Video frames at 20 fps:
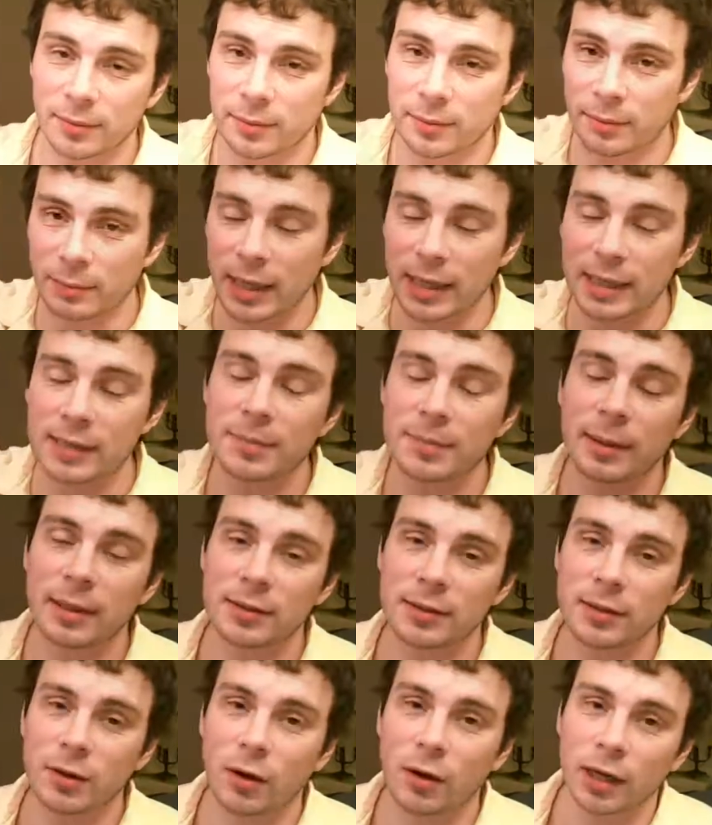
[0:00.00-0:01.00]

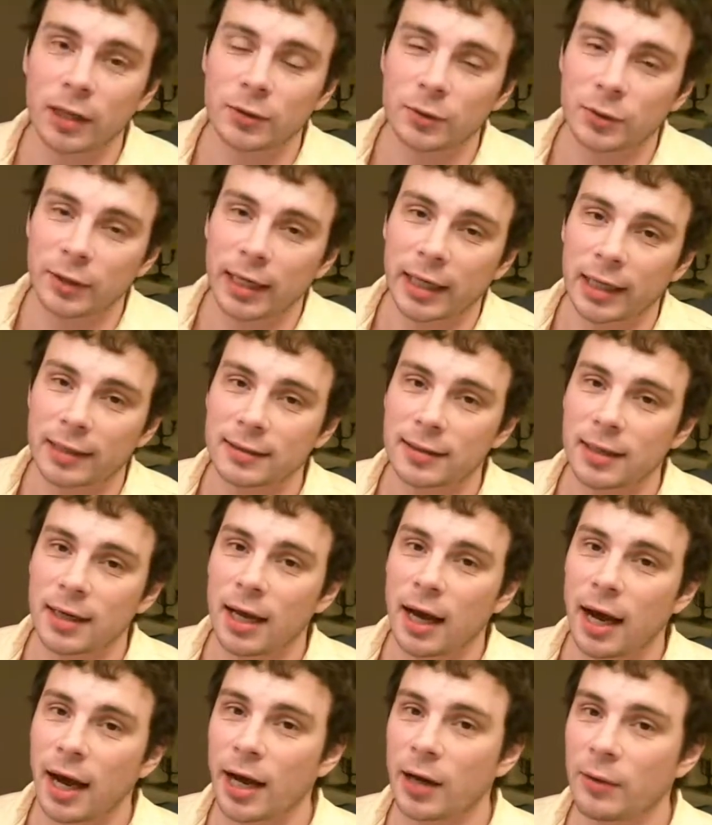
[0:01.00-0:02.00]
placements in order to get
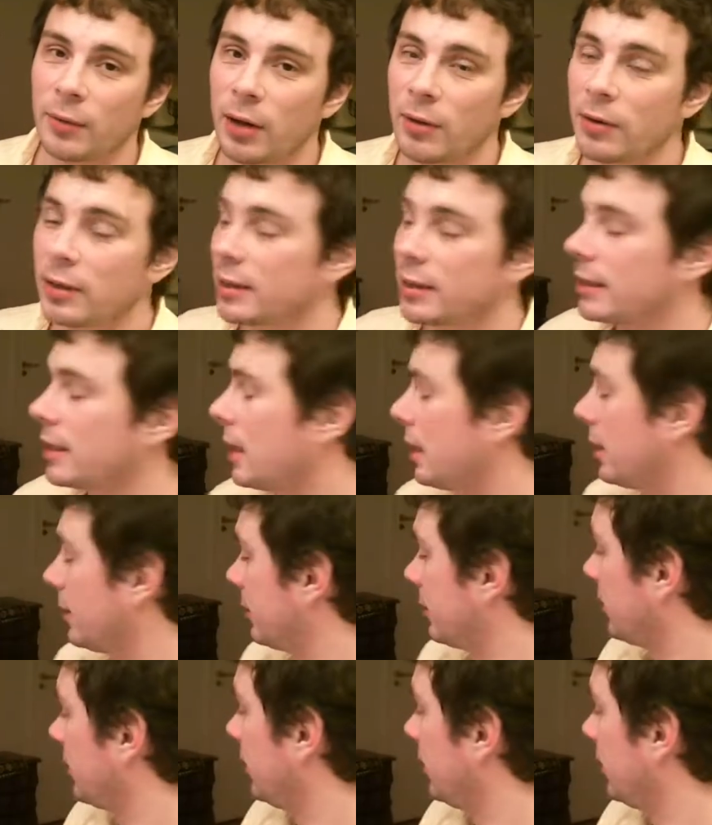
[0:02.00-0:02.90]
high rarity cards.